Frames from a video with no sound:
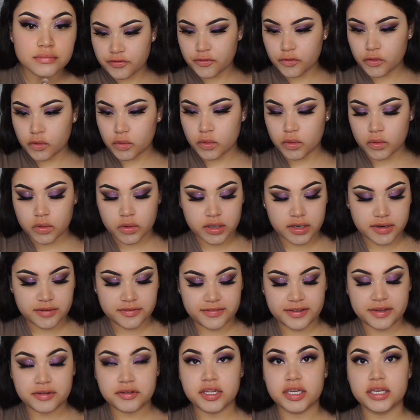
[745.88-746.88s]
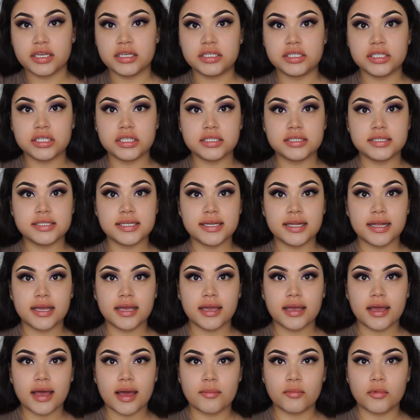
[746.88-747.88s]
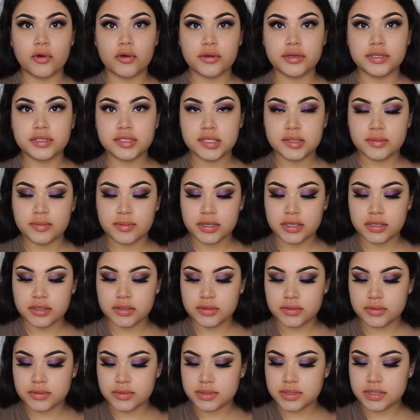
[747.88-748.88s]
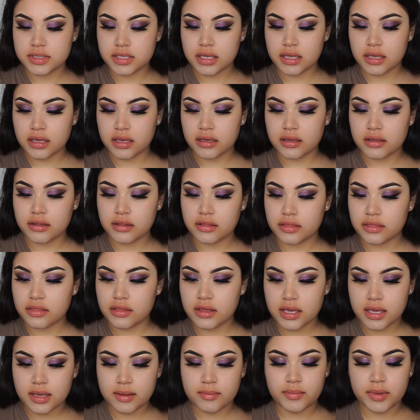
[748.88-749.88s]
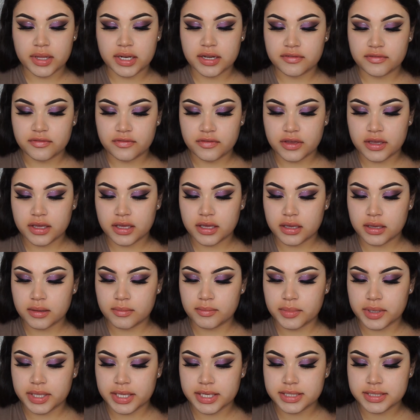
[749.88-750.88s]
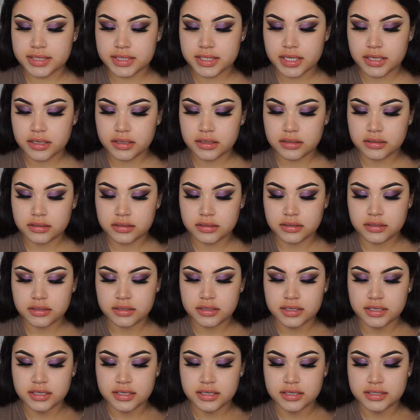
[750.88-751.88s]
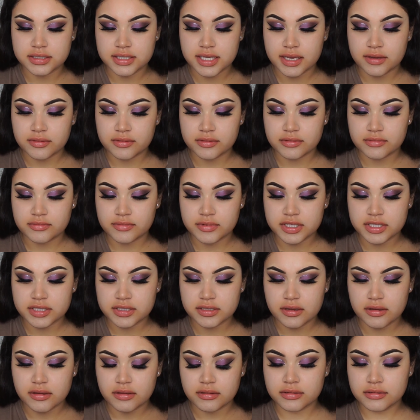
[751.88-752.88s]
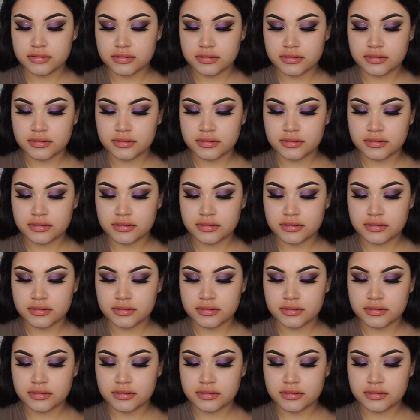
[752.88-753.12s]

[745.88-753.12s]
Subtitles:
For foundation today, I'm going to be using the Benefit Play Stick. Is that what it's called?